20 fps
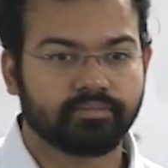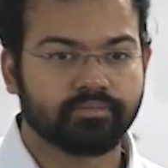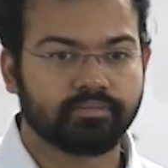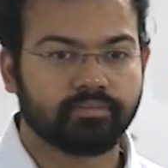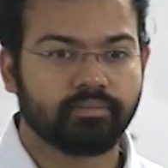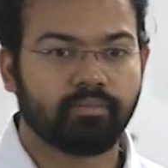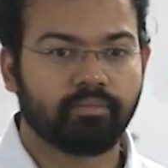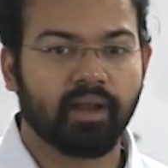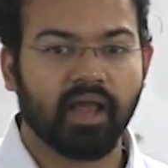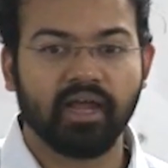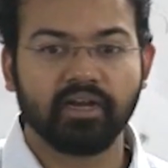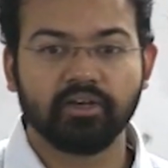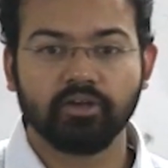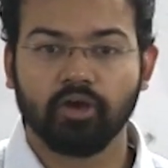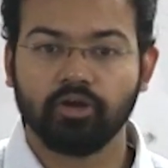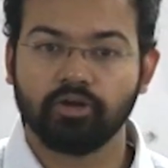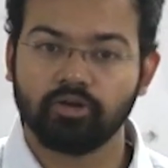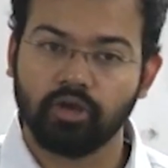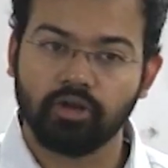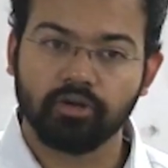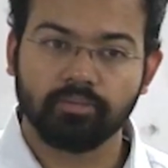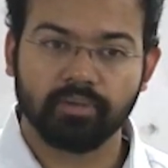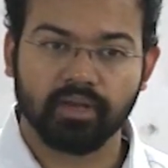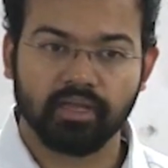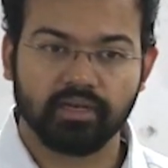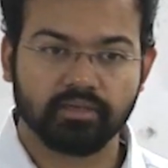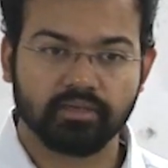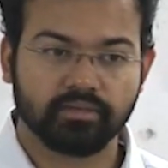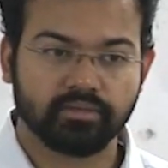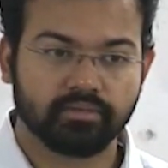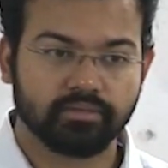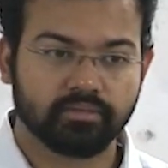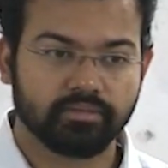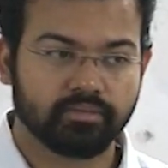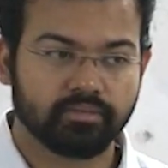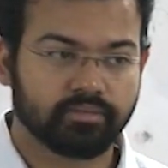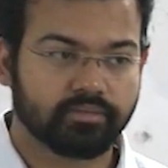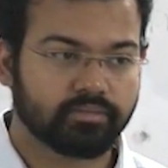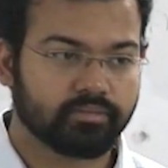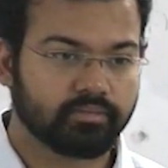Plan or non-plan?
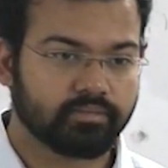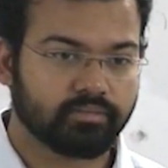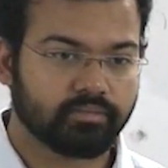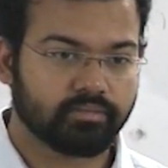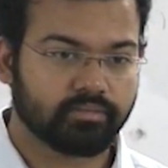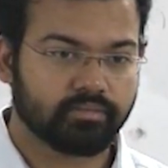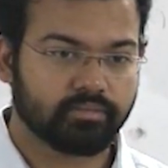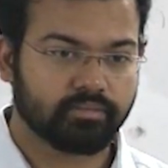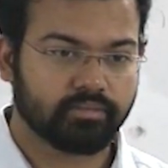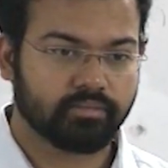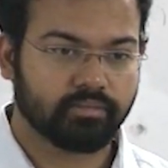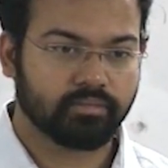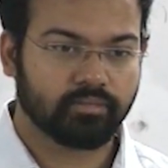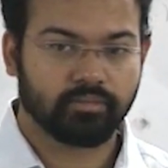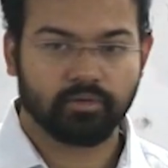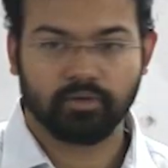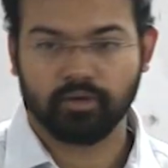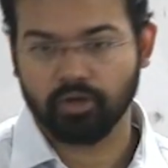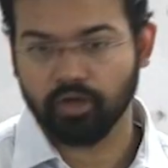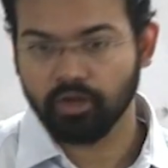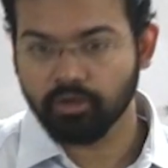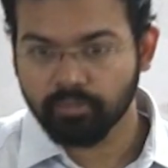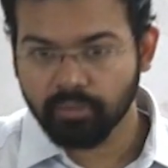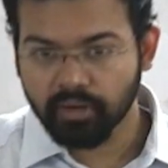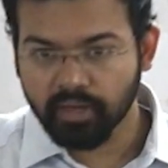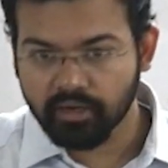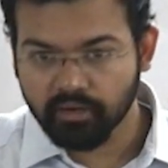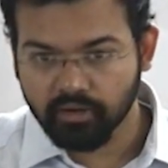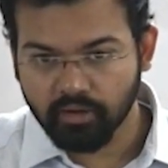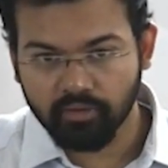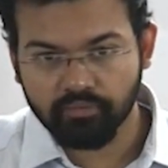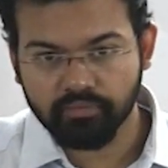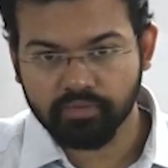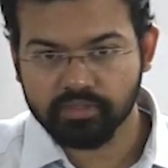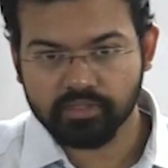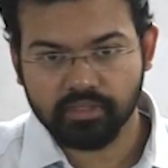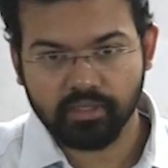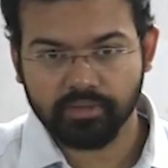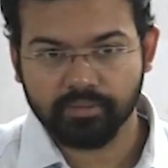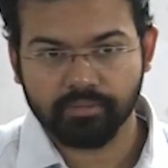No. Non-plan,
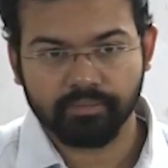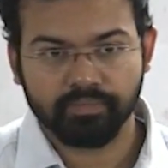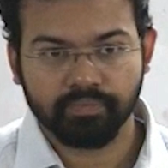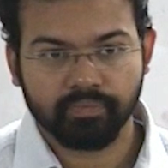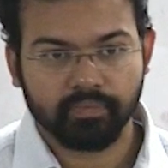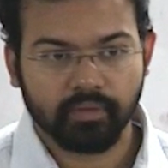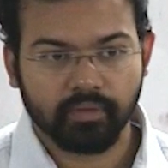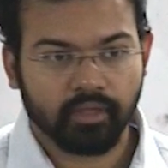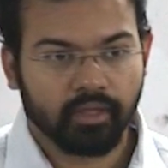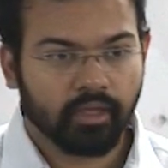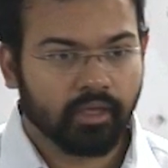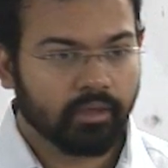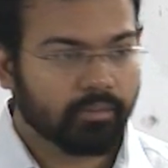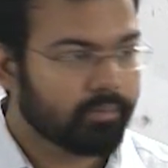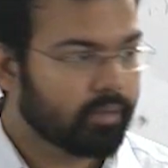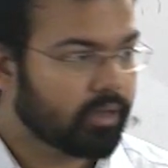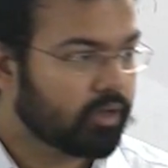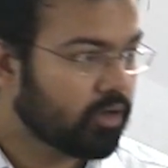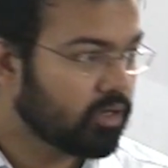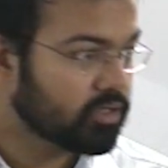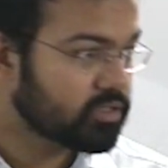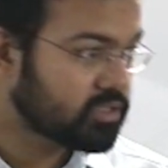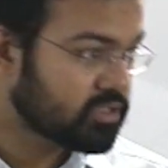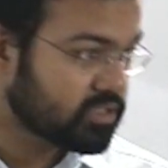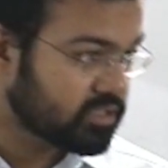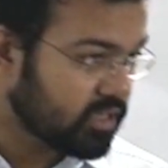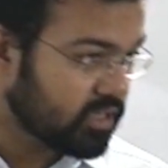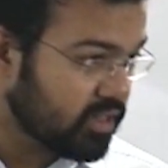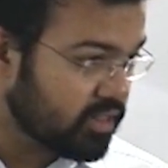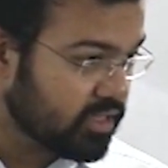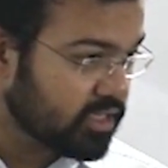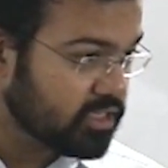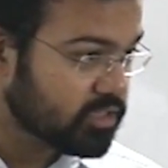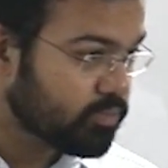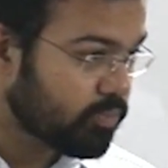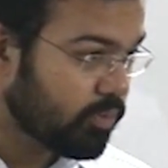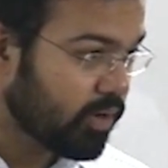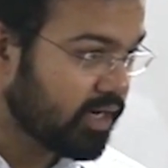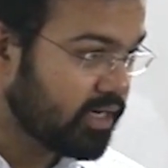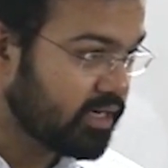obviously. Because till this
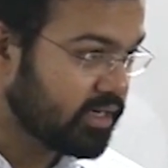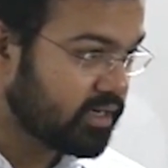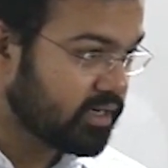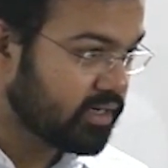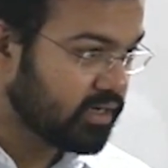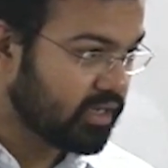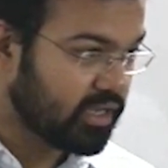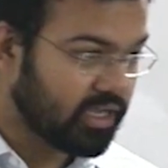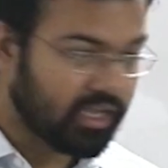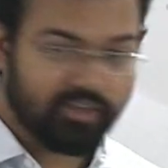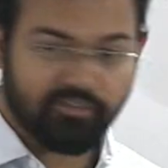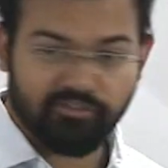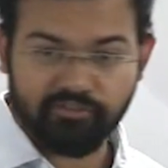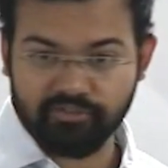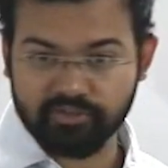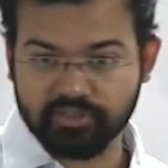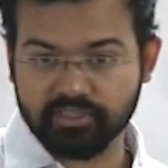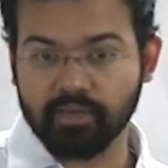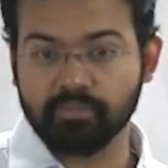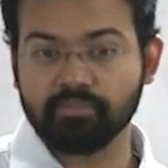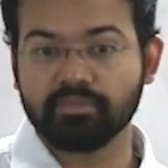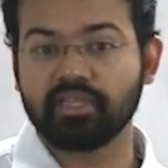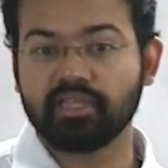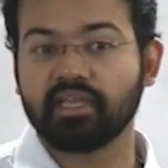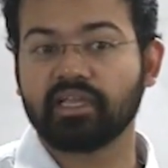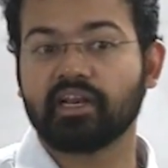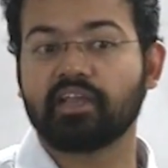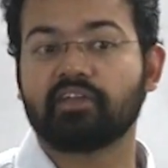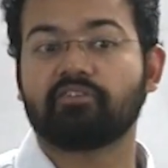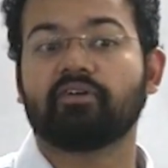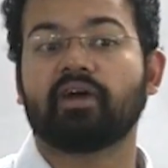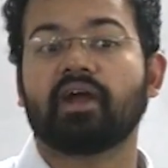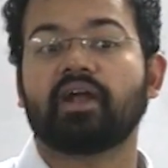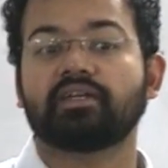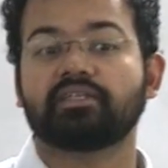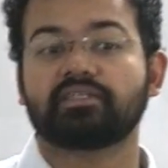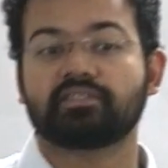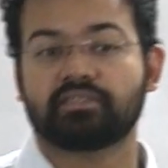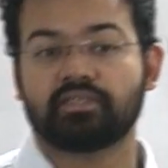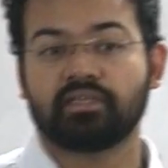point, if something
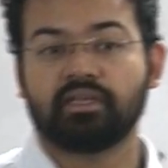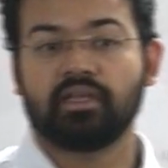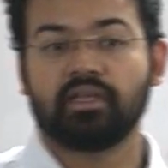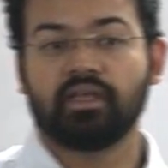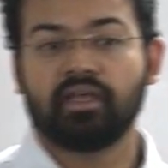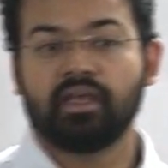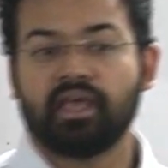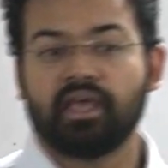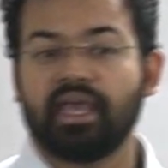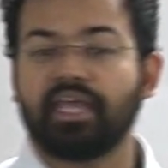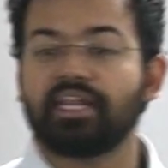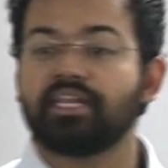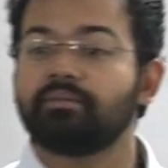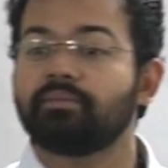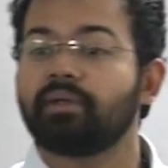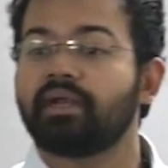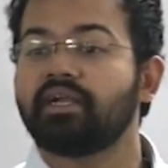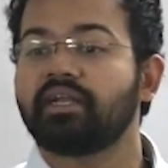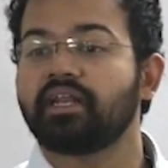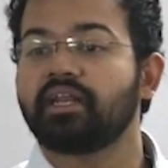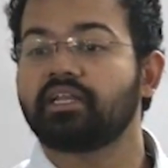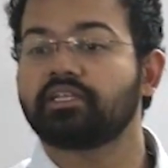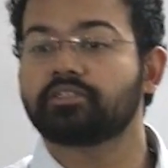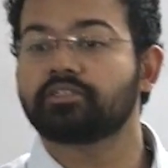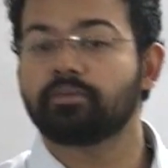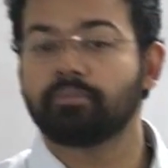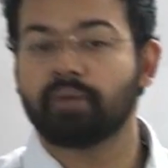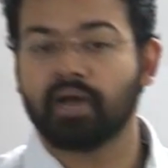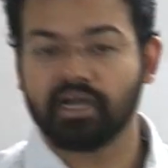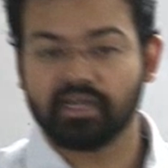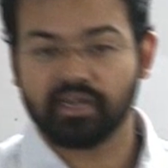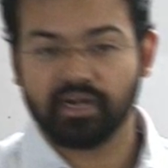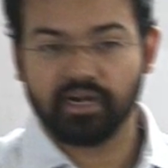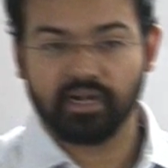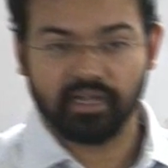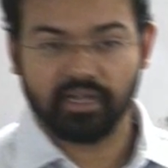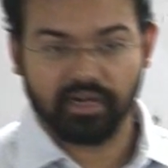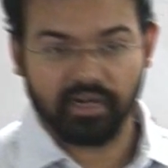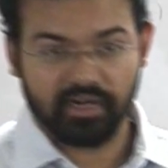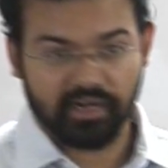requires any maintenance of Bhakra
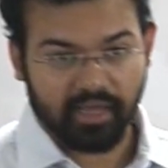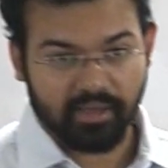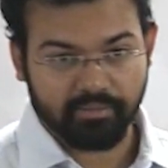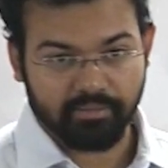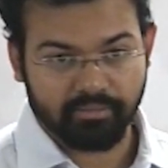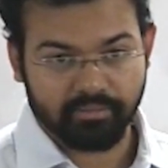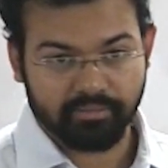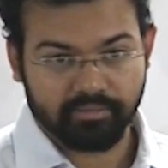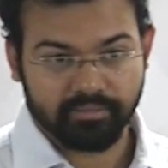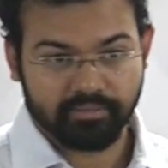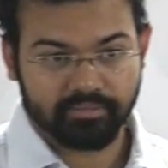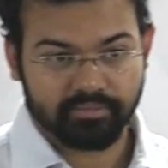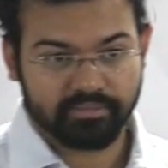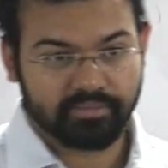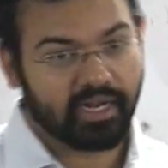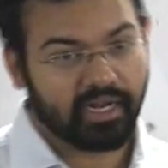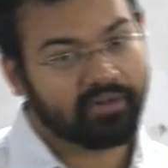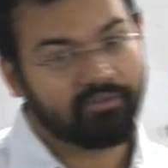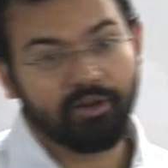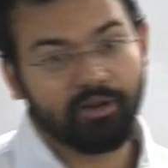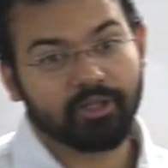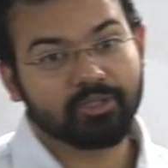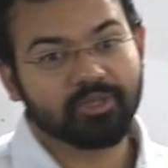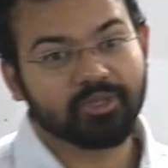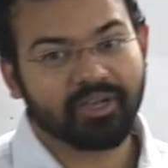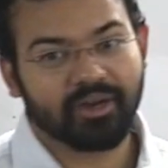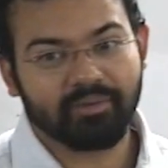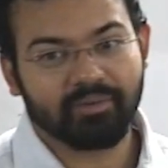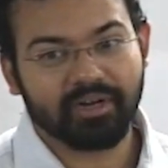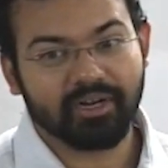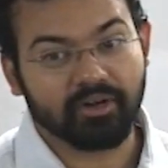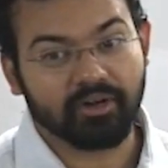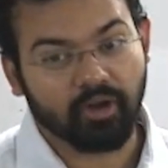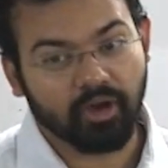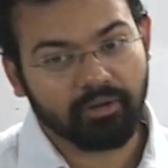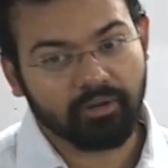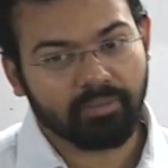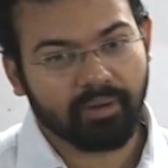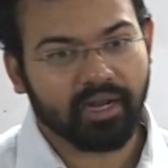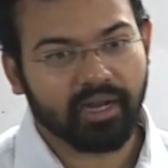Nangal Dam, that will also come under
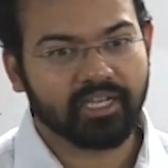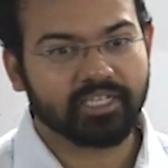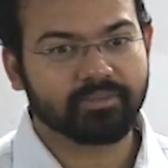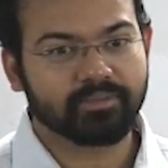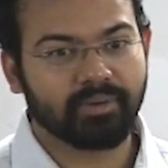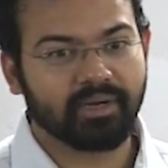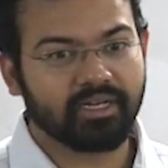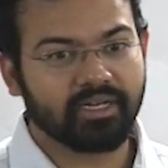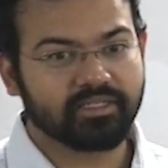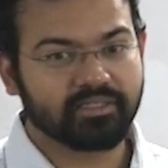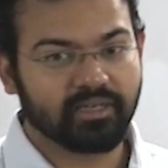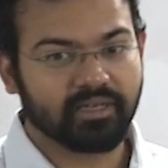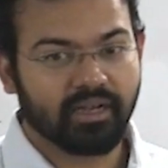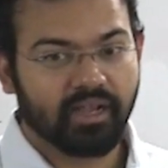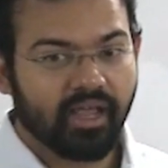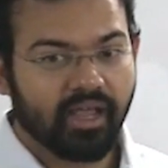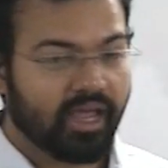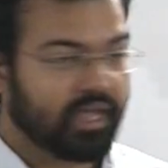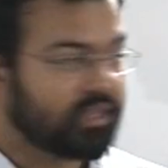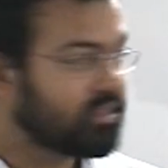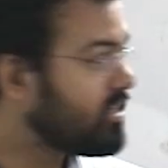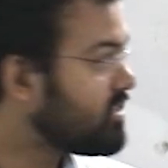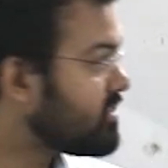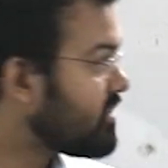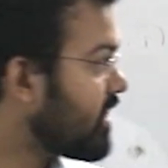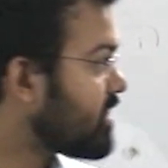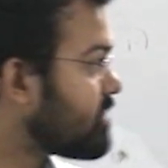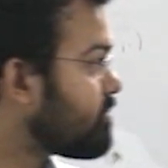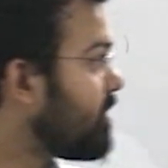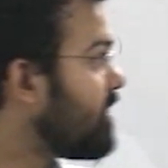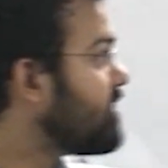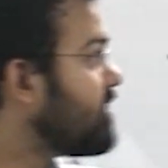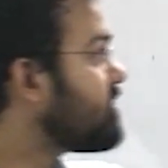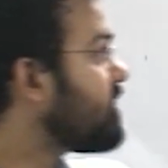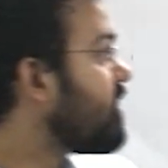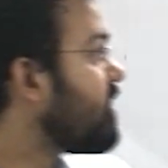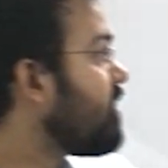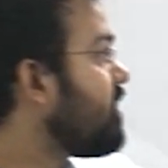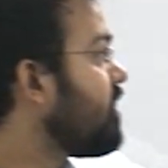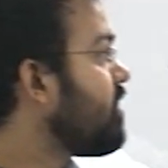non-plan expenditure, and that is an
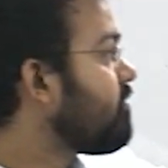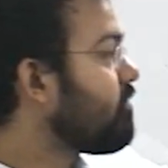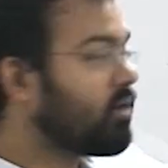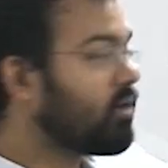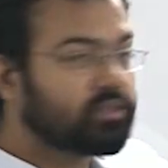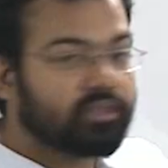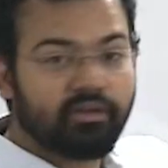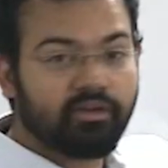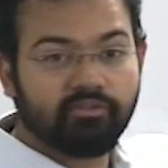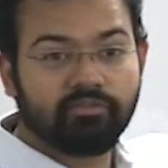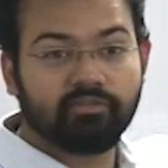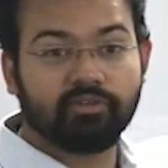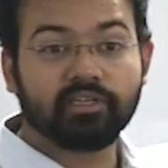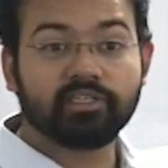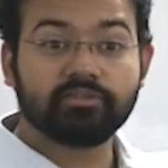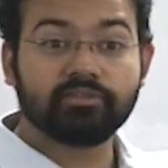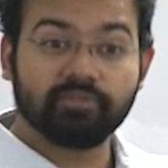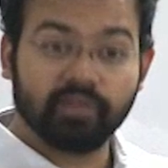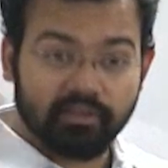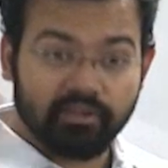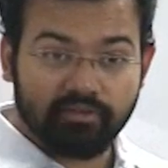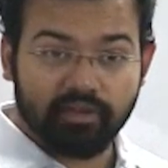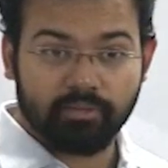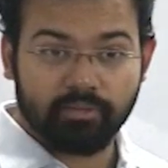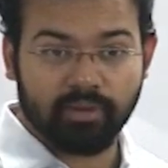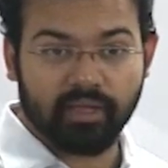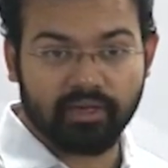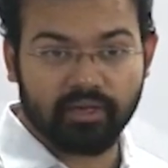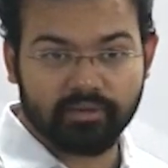expenditure for the first 5-year plan.